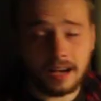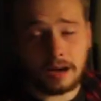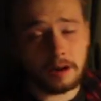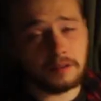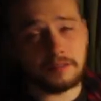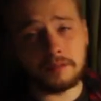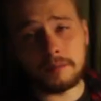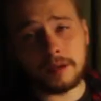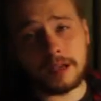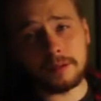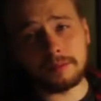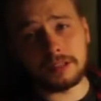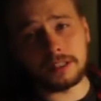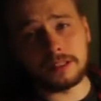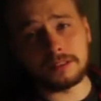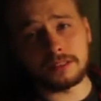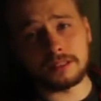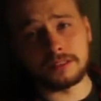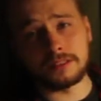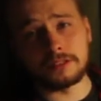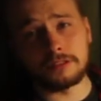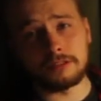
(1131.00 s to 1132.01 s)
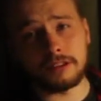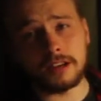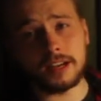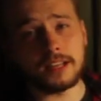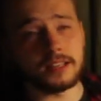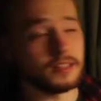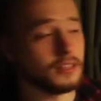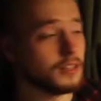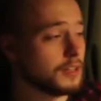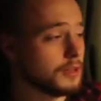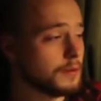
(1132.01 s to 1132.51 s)
However, maybe you
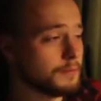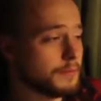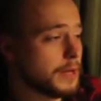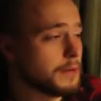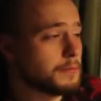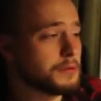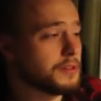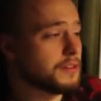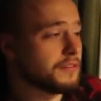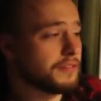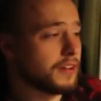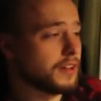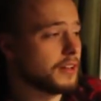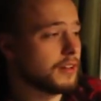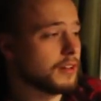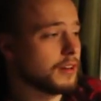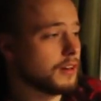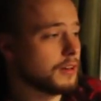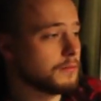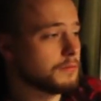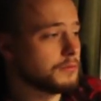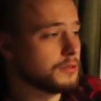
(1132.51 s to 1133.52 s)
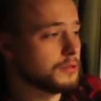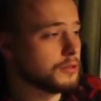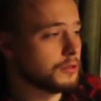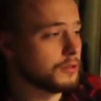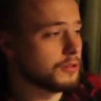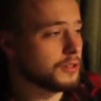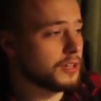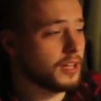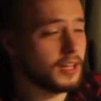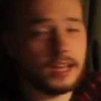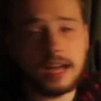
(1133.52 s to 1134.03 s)
disagree. Maybe you think I'm
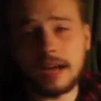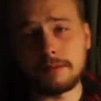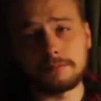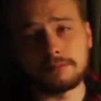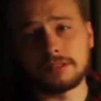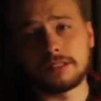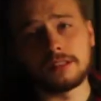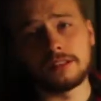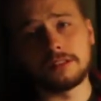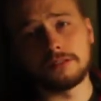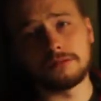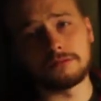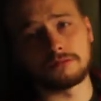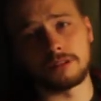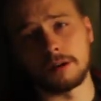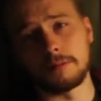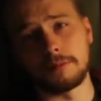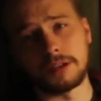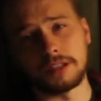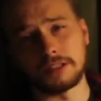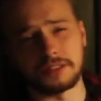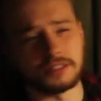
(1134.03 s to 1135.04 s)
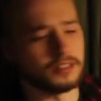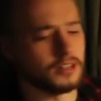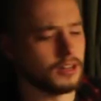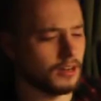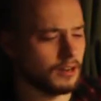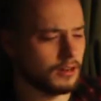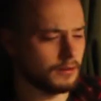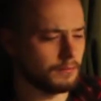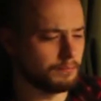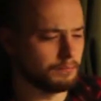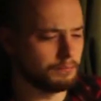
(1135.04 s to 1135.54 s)
talking absolute rubbish and that
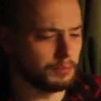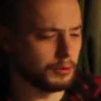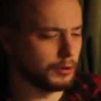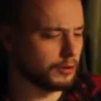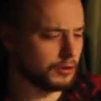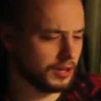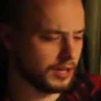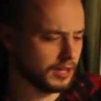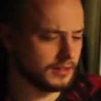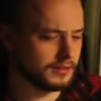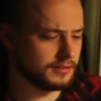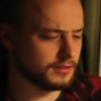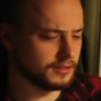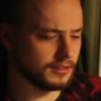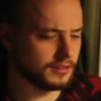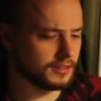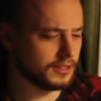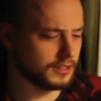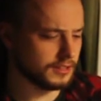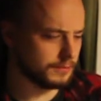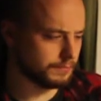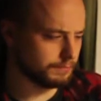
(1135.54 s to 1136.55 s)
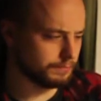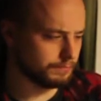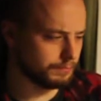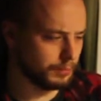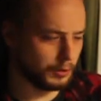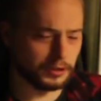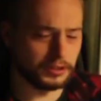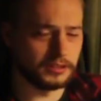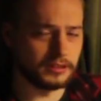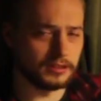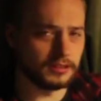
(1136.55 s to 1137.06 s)
I bought into this
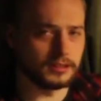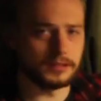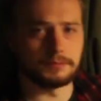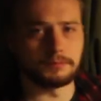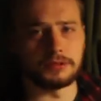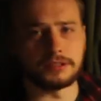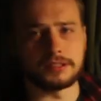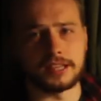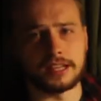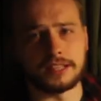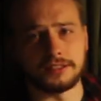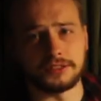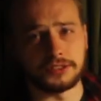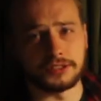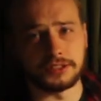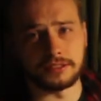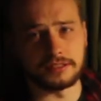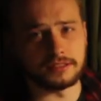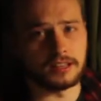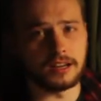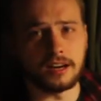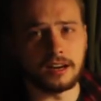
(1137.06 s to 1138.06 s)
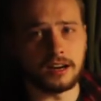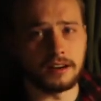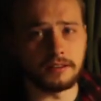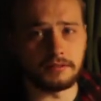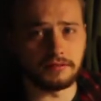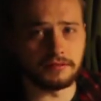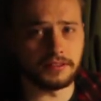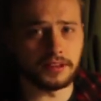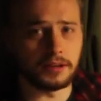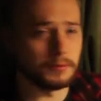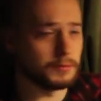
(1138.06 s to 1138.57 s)
pointless, pretentious art
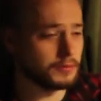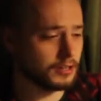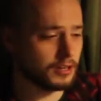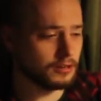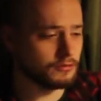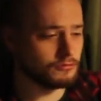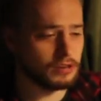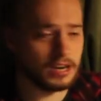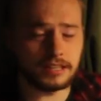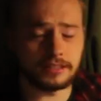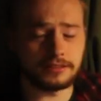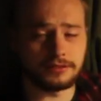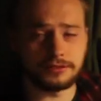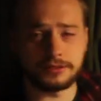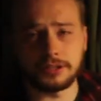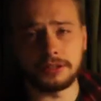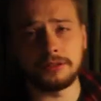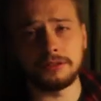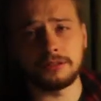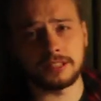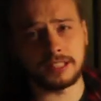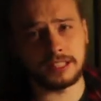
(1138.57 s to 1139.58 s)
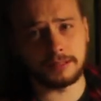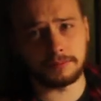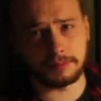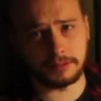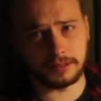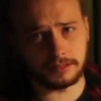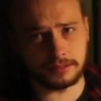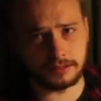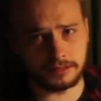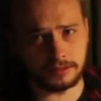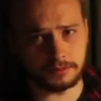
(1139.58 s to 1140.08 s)
film and I read too deep
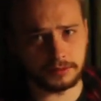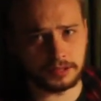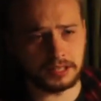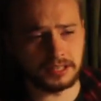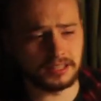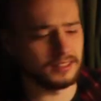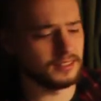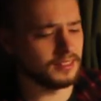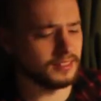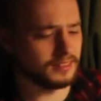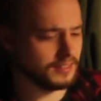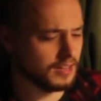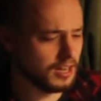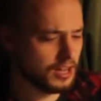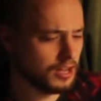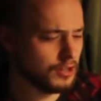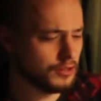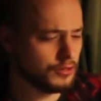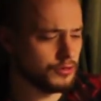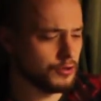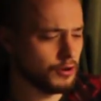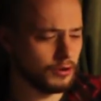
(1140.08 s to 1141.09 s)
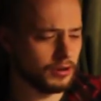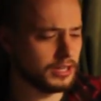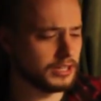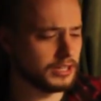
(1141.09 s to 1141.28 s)
into it and it's not